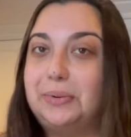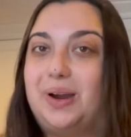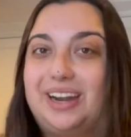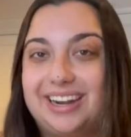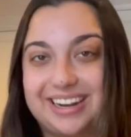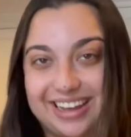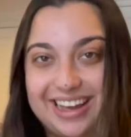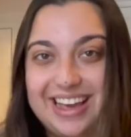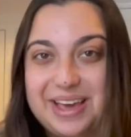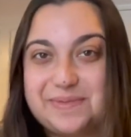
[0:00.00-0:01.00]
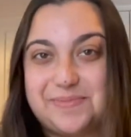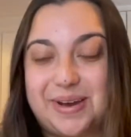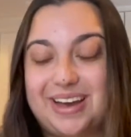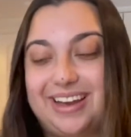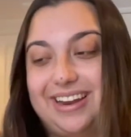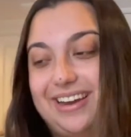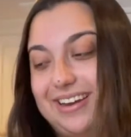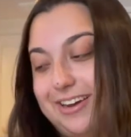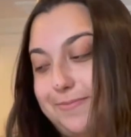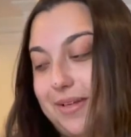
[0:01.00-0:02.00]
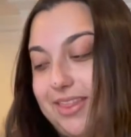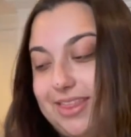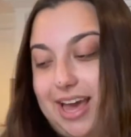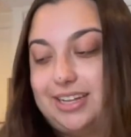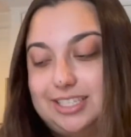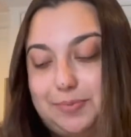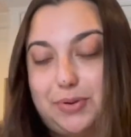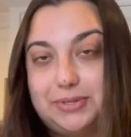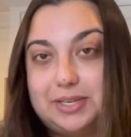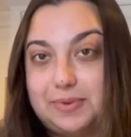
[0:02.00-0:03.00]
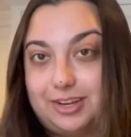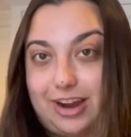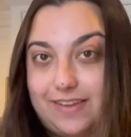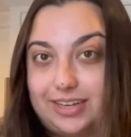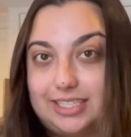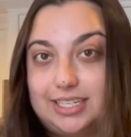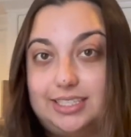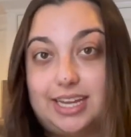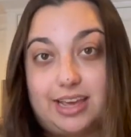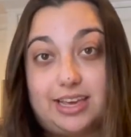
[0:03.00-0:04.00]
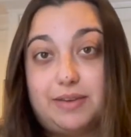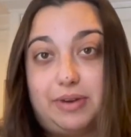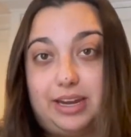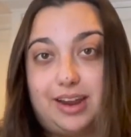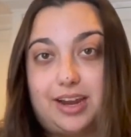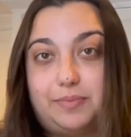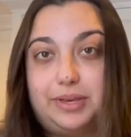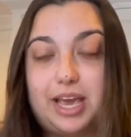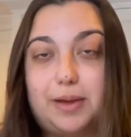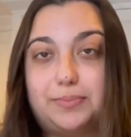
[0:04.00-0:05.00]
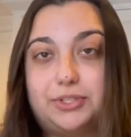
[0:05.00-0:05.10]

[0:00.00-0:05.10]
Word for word: work. But um, that's supposed to be arriving today by 9 p.m.